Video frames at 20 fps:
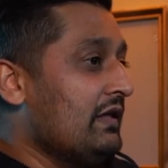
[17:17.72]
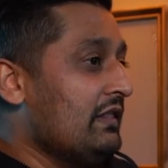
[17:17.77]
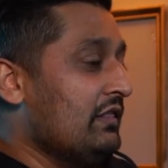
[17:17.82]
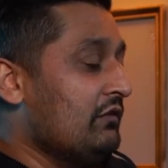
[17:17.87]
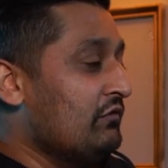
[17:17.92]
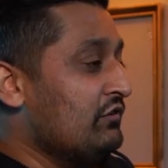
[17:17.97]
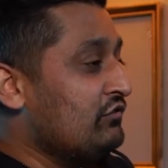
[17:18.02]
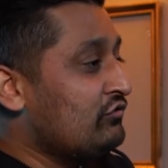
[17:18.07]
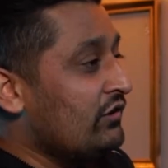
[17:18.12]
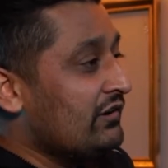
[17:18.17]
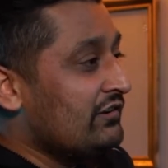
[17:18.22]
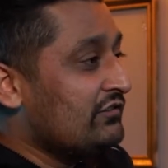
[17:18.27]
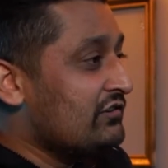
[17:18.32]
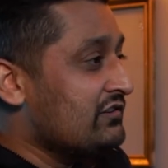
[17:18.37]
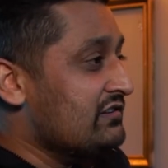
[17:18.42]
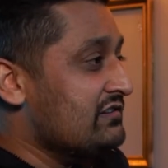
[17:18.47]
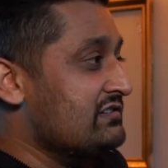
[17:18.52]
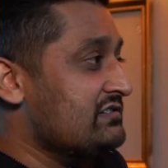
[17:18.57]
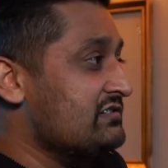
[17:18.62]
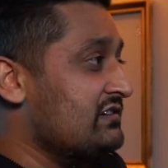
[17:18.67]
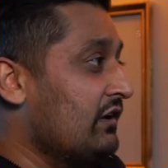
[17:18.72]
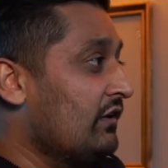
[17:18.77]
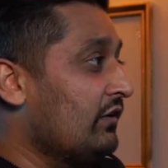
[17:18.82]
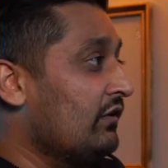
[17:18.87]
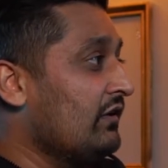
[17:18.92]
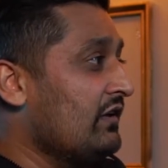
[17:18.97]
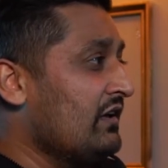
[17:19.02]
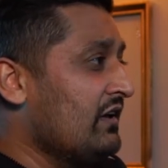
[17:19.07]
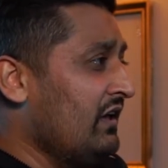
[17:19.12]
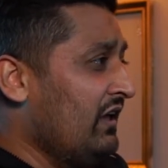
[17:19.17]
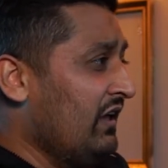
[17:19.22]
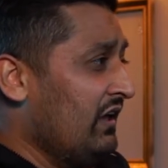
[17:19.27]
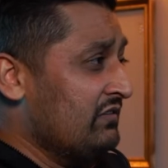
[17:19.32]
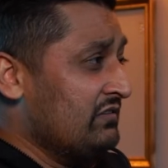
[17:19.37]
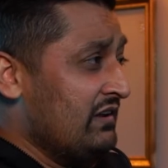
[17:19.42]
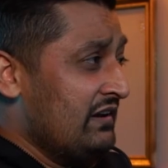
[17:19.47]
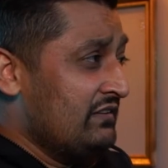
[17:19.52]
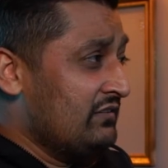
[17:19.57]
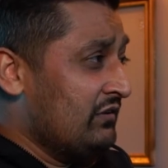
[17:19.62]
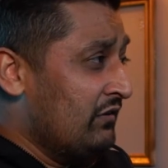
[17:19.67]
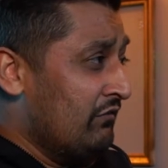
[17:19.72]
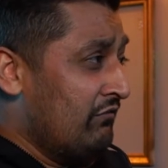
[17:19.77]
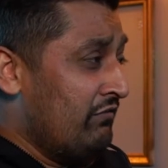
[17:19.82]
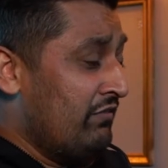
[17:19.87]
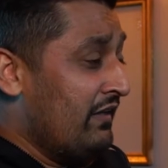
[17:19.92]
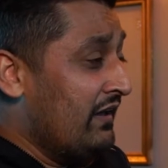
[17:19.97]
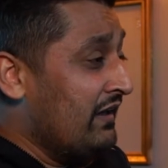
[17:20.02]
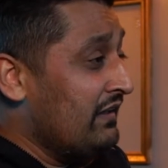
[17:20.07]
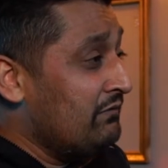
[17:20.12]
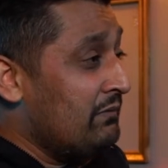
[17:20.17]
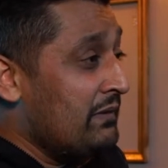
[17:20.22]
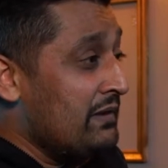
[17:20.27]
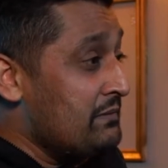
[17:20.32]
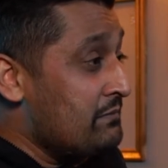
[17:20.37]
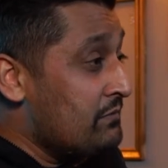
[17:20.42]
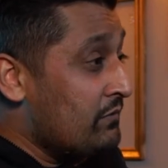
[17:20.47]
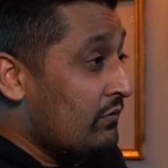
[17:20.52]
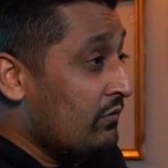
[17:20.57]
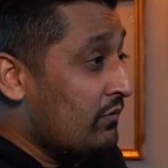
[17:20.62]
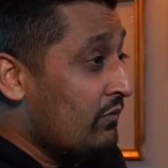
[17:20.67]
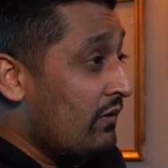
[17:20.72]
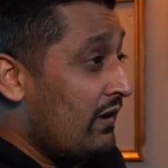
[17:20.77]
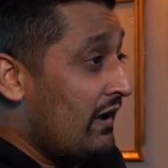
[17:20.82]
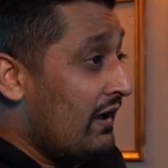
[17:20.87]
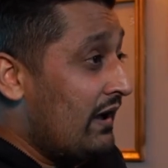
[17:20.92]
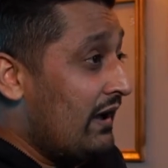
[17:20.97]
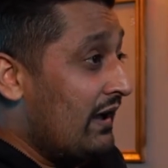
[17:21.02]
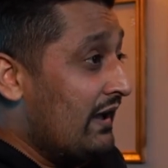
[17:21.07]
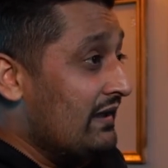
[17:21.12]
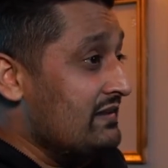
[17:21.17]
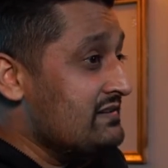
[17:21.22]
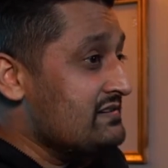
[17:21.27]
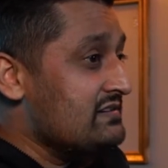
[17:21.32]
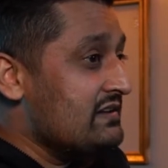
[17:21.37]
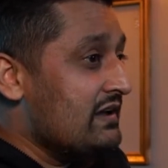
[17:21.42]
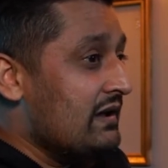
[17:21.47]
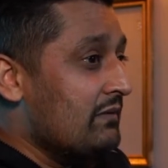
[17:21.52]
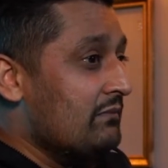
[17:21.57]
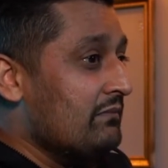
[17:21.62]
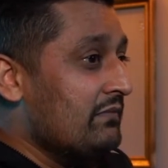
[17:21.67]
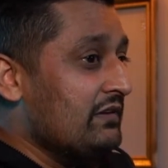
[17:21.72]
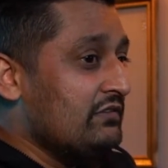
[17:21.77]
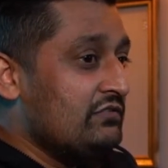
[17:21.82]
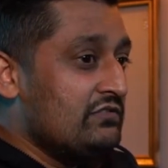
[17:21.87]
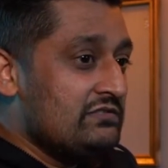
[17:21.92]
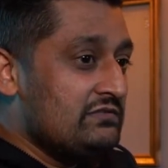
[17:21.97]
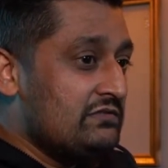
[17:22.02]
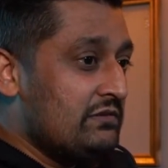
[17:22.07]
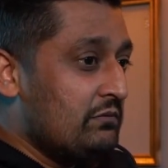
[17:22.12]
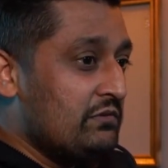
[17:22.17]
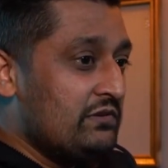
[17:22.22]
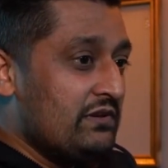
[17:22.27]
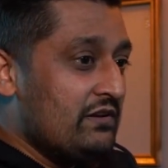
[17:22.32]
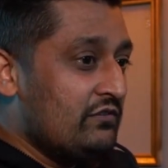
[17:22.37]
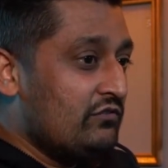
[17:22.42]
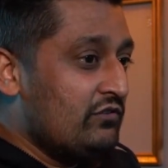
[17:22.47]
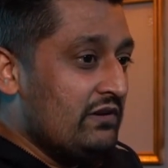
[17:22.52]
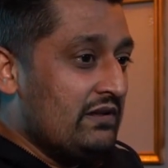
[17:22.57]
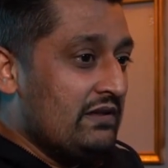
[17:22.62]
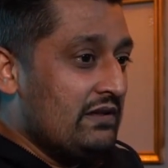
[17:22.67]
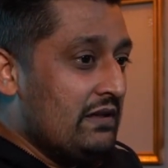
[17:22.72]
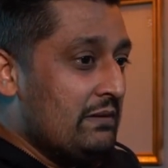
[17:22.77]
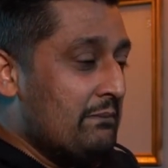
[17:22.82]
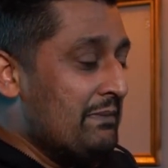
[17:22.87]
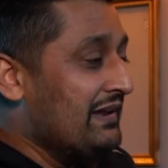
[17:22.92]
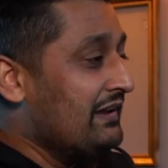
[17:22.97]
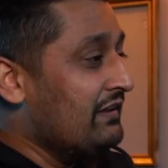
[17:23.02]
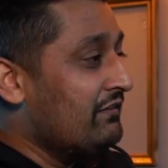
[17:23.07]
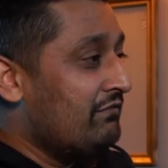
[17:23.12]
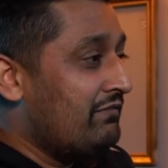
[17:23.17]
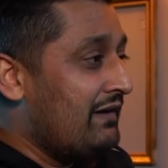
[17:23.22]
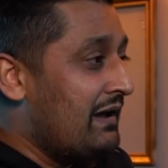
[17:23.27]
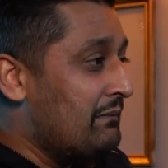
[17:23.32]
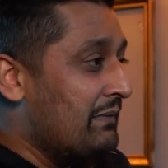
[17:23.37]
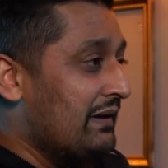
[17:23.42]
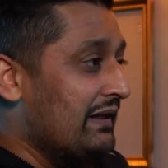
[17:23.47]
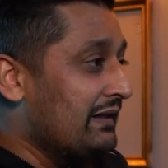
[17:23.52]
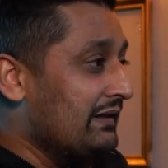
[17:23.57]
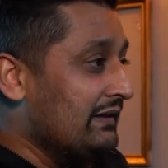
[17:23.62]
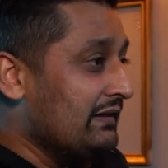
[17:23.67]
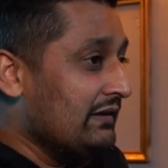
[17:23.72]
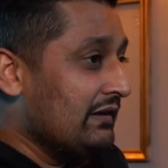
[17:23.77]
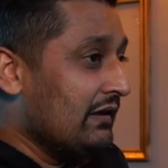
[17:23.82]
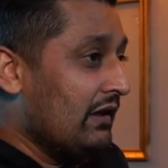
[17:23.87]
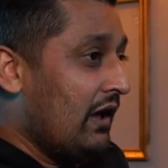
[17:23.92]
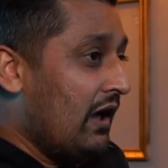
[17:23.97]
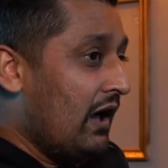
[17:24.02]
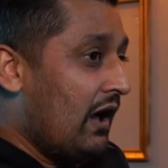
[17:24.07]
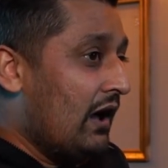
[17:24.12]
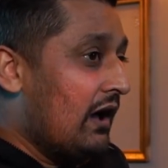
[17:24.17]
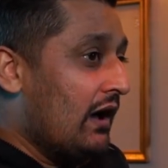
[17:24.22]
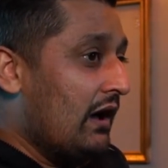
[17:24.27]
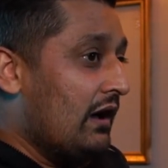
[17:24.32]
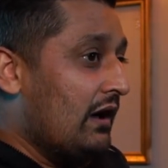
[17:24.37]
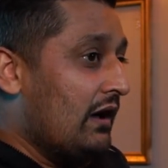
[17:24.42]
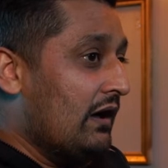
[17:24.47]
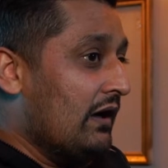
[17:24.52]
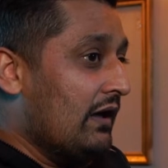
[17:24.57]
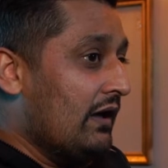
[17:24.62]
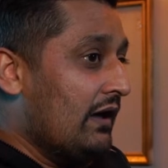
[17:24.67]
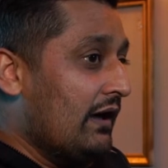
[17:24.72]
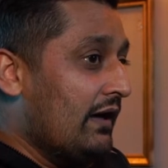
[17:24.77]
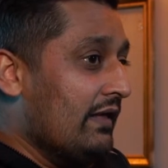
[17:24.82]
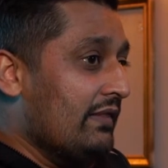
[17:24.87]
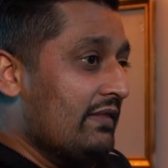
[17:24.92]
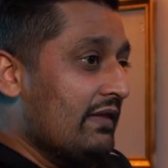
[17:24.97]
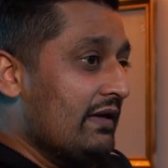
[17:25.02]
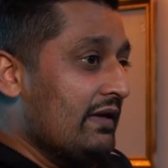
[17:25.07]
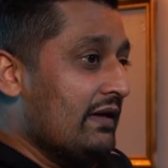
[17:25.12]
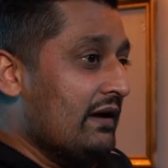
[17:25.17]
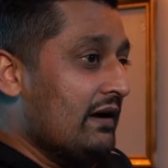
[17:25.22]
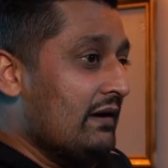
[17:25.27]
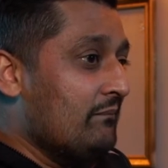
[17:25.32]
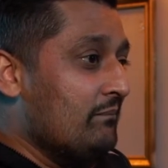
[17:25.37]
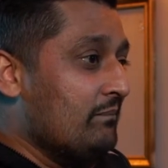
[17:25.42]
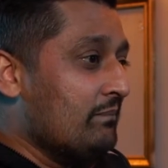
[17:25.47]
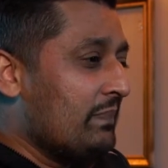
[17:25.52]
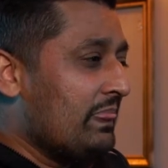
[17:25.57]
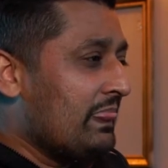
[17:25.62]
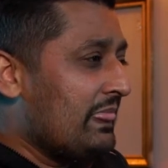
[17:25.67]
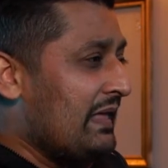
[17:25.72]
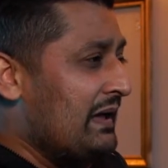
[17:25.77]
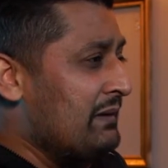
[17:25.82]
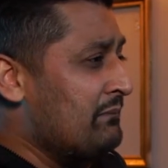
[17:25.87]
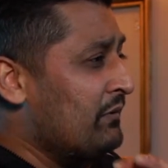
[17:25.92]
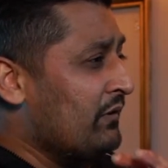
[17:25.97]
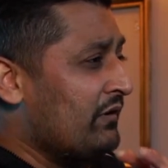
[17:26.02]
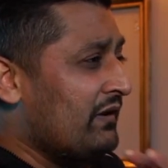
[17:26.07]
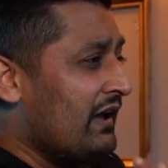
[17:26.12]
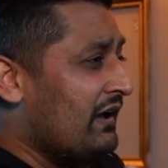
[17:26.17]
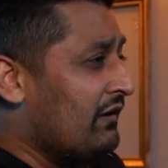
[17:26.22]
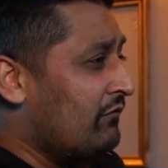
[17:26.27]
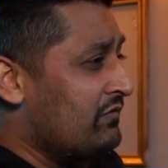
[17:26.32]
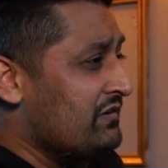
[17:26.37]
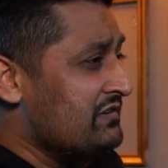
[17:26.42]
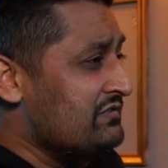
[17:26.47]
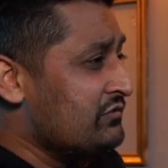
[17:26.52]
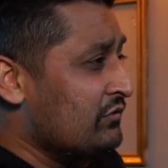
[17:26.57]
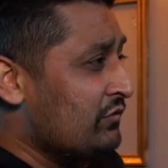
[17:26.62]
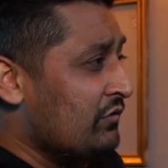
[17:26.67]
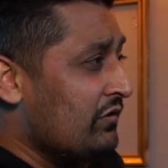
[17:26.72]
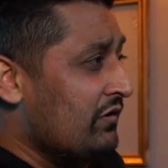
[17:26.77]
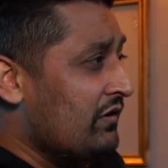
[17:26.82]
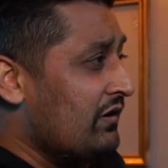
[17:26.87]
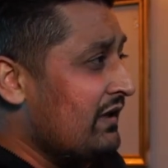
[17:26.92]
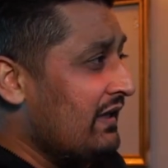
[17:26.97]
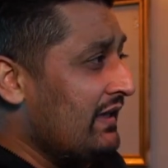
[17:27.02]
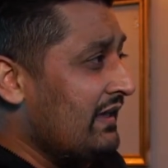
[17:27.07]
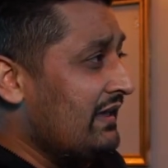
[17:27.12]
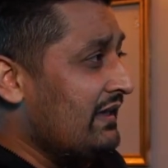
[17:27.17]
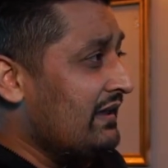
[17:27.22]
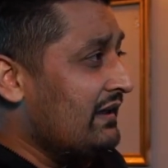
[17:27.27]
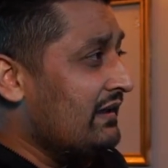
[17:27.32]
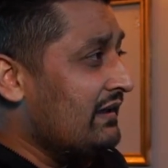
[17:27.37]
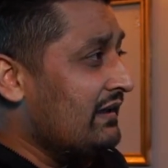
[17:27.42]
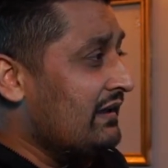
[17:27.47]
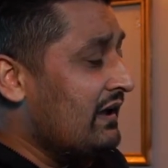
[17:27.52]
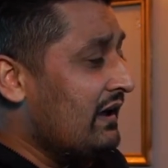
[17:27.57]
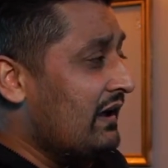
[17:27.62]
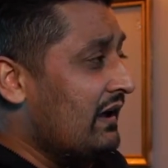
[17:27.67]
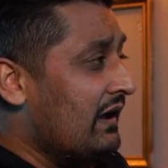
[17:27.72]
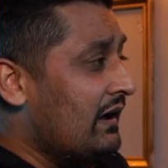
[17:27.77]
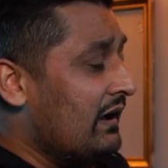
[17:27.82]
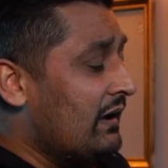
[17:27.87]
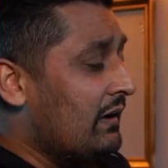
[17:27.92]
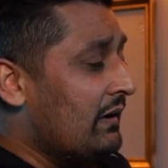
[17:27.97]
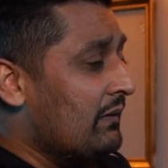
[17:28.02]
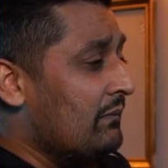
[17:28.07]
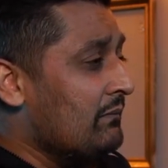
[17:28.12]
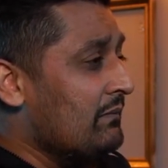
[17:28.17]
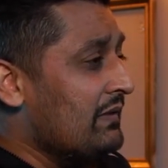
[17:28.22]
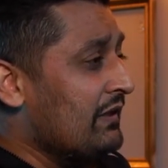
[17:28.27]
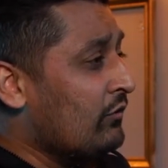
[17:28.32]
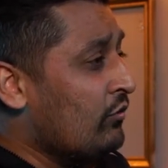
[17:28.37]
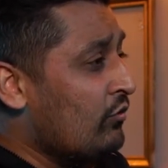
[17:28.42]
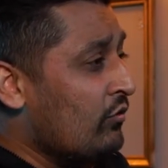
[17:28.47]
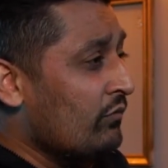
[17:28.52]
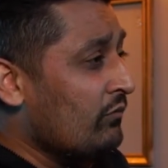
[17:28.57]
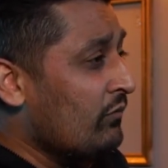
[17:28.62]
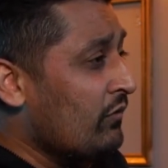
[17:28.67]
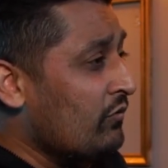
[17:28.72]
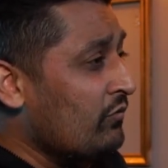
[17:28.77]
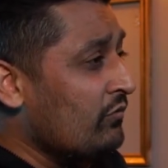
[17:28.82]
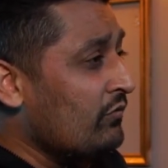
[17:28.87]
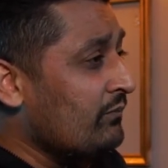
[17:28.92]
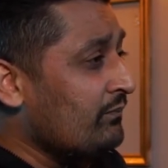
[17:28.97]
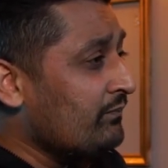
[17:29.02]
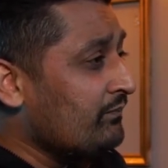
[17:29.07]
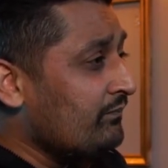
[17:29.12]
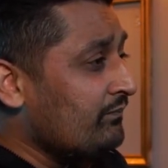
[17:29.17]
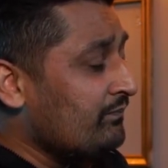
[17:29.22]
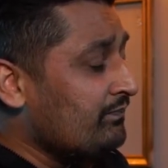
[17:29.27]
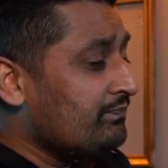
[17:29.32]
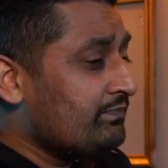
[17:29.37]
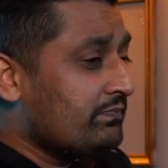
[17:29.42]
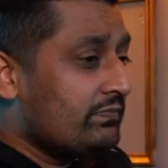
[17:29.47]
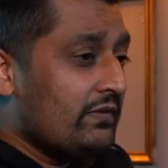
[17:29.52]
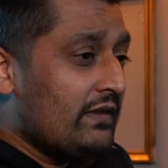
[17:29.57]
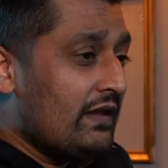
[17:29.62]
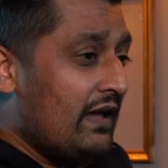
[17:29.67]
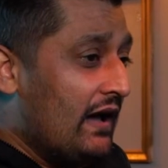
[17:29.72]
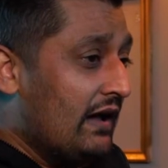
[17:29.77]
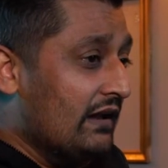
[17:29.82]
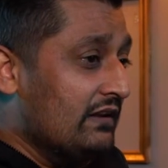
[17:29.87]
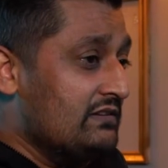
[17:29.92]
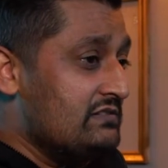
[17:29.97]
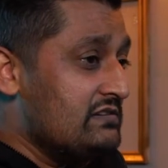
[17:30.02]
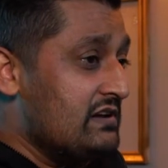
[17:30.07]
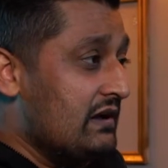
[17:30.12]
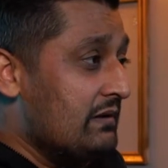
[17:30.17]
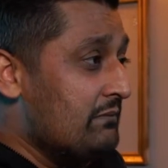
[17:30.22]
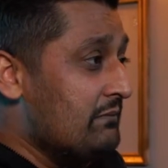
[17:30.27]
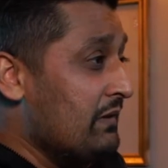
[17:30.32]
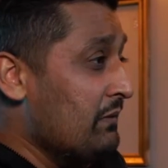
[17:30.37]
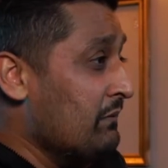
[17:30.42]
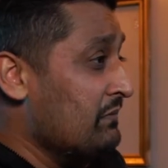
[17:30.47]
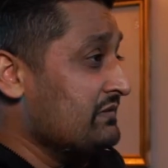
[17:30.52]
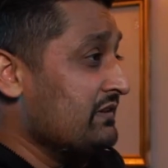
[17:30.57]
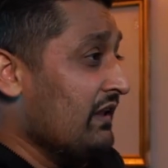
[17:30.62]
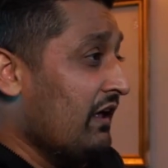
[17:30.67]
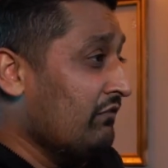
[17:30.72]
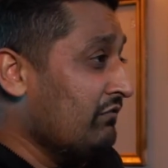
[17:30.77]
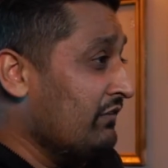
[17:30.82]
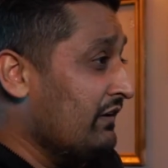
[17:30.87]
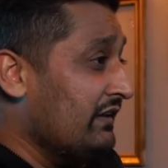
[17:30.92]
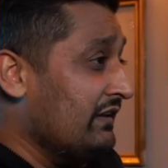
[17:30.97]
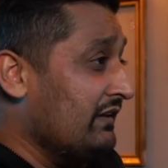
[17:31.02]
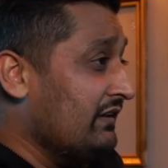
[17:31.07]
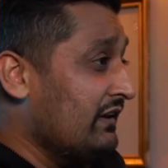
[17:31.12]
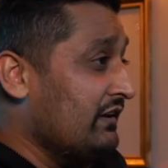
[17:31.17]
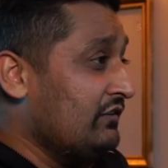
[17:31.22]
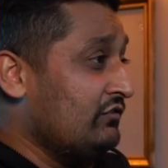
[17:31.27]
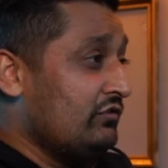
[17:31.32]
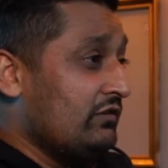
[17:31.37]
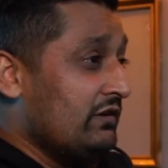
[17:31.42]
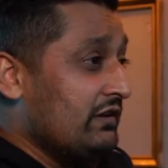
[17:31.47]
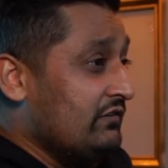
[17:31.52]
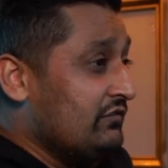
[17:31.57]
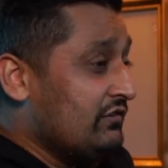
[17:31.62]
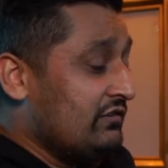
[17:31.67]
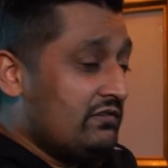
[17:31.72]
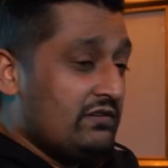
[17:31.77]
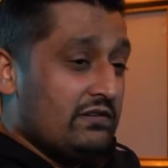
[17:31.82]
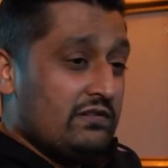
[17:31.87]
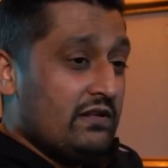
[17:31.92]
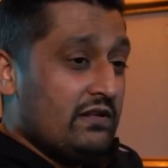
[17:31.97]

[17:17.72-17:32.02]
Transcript: restrictions, so it was only sort of 30 people, and it was literally immediate family, and they booked like a resort in Cornwall. And it was lovely. Literally, just in